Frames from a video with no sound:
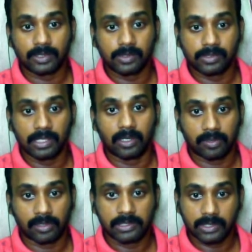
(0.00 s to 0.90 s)
Choose the
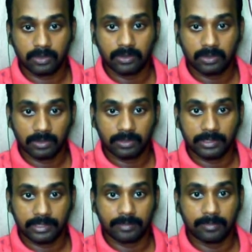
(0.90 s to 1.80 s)
local store.
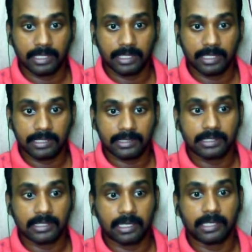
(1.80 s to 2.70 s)
In most cases,
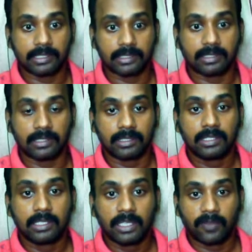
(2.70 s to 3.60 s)
it's like
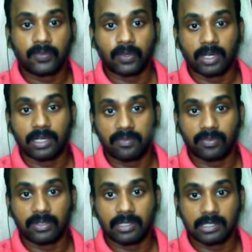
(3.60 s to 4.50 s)
if you run a
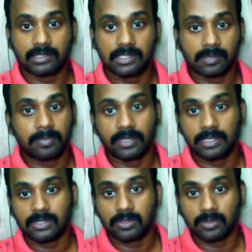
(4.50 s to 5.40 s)
fitness gym or
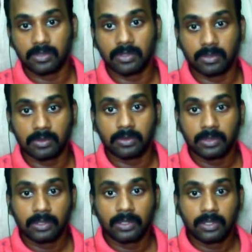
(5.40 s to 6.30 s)
a studio,